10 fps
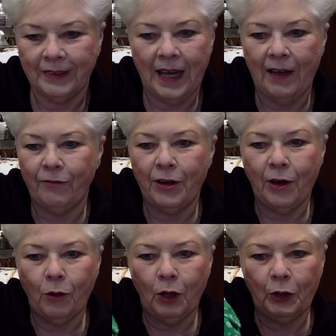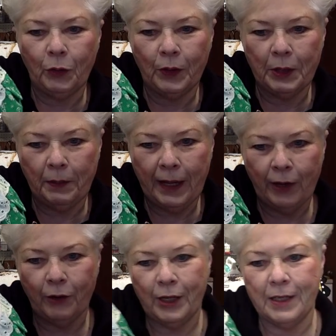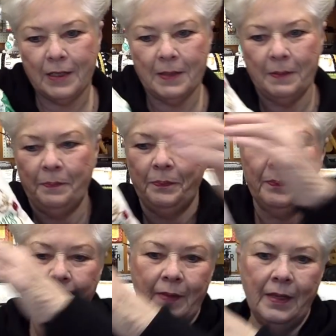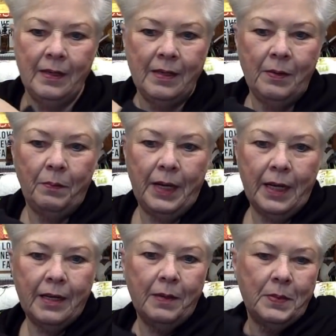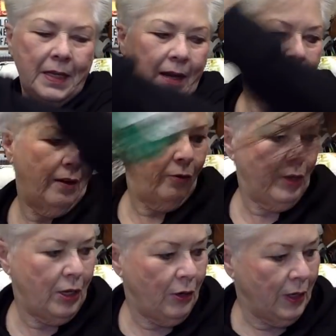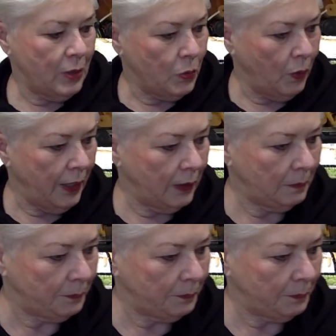I have no clue what the pattern is, but it comes out every year as well.